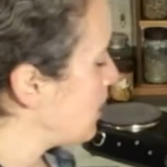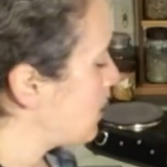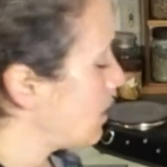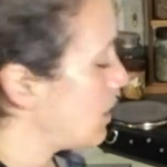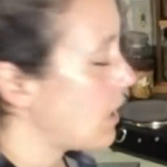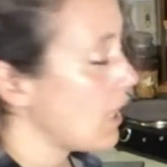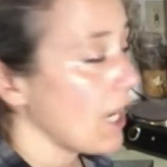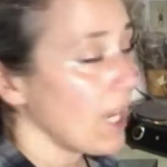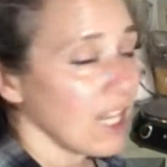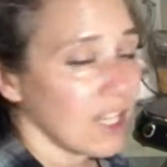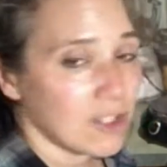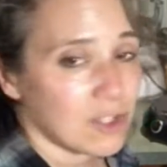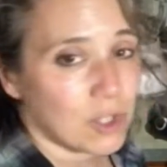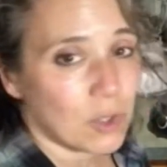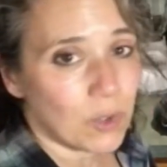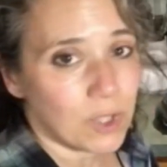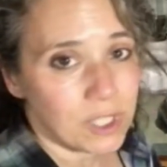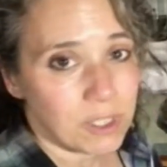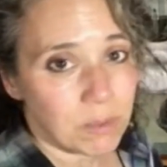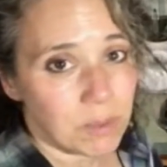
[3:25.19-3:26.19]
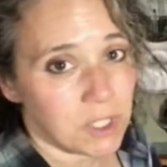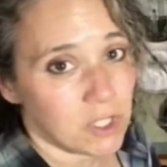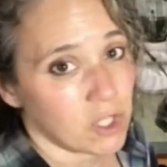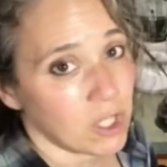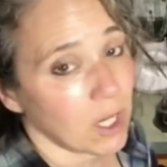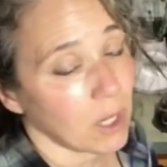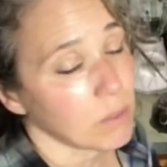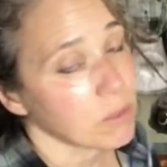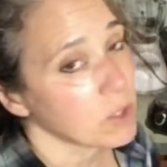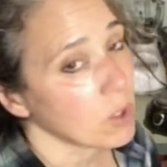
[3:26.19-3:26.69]
Today it's going to be
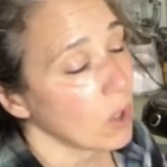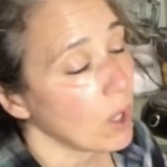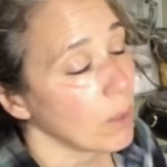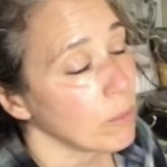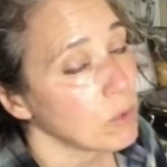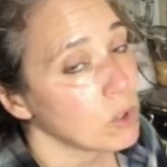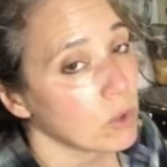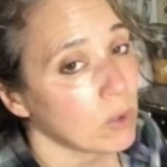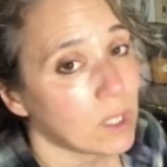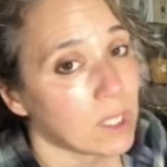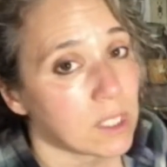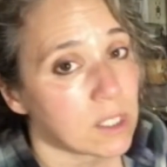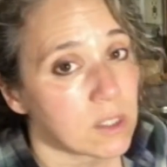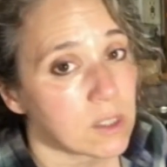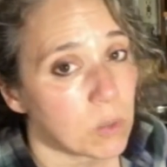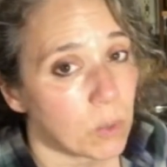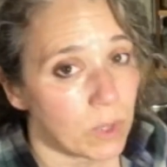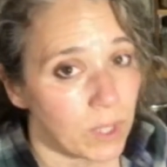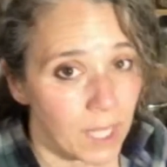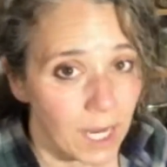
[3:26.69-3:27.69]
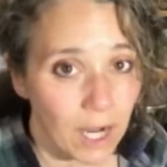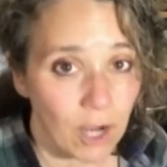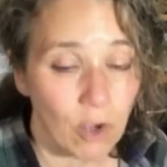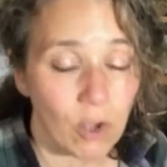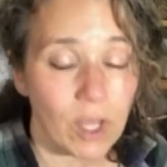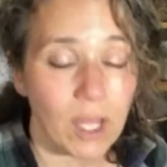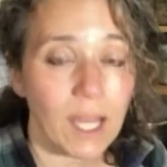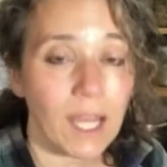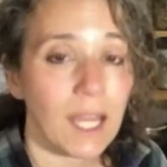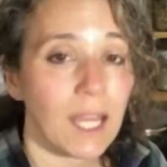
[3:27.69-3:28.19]
jam. So I'm doing this
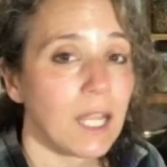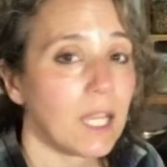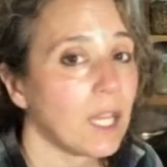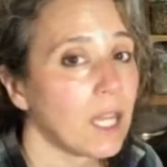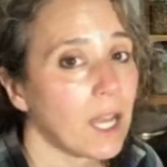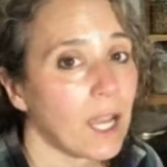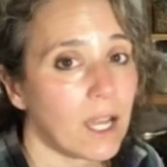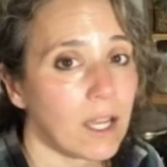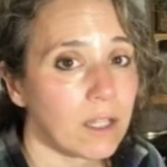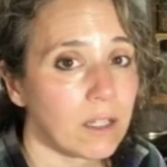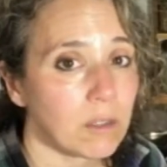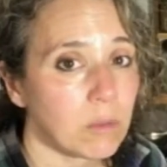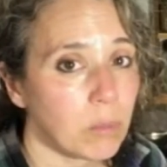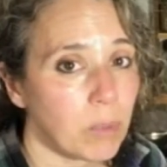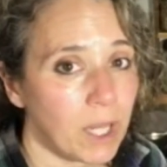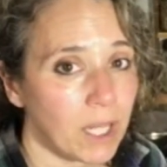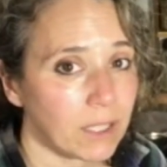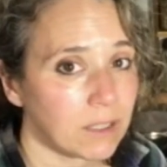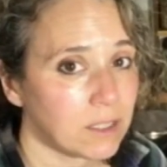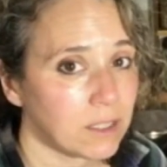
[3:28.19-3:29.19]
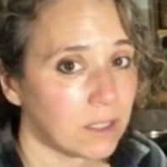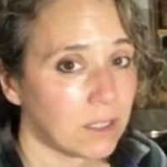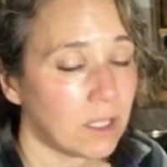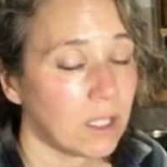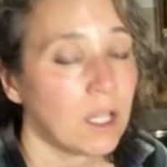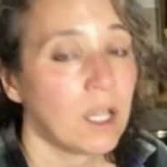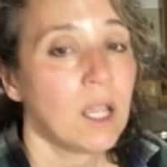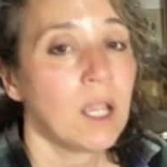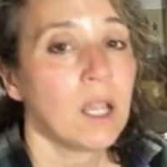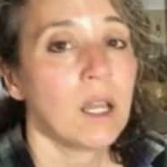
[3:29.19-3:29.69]
without any added pectin,
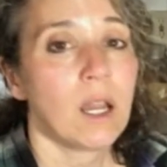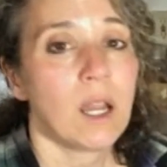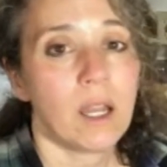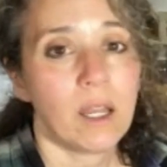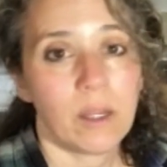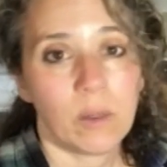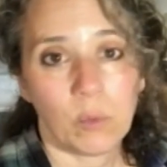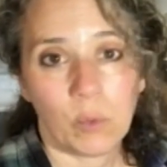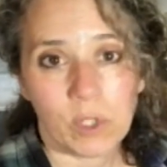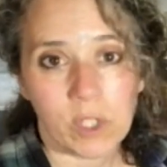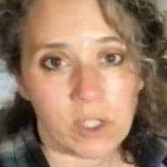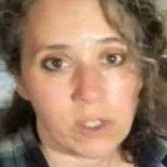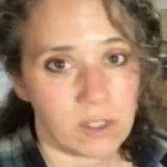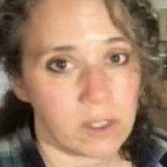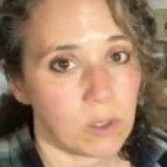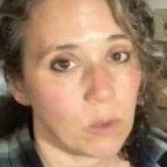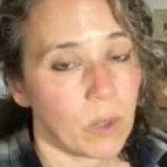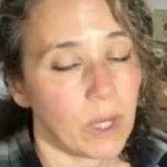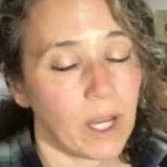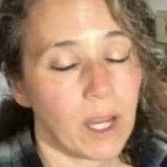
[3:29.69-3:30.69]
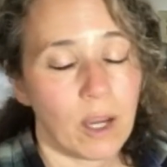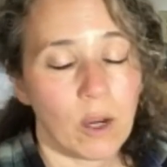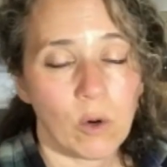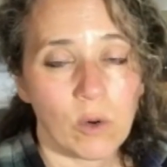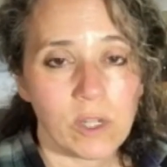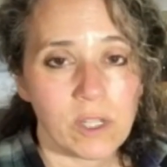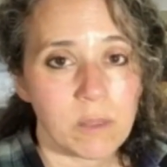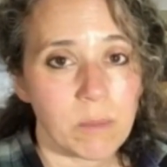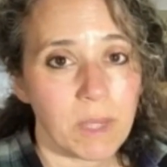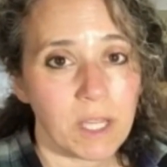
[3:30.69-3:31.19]
uh, which is the way I
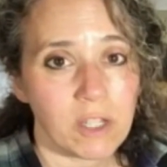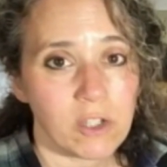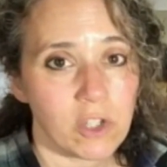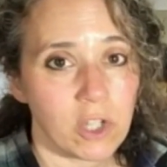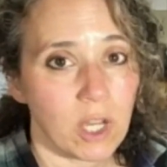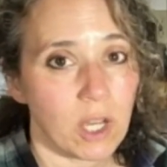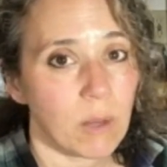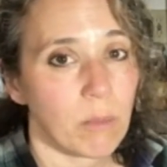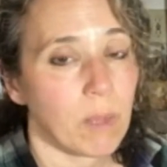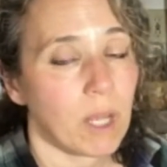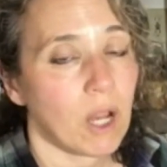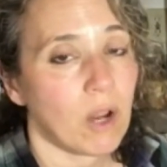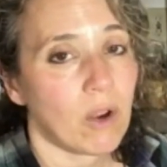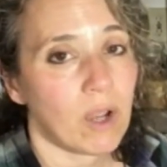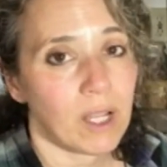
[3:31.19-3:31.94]
always make jam now.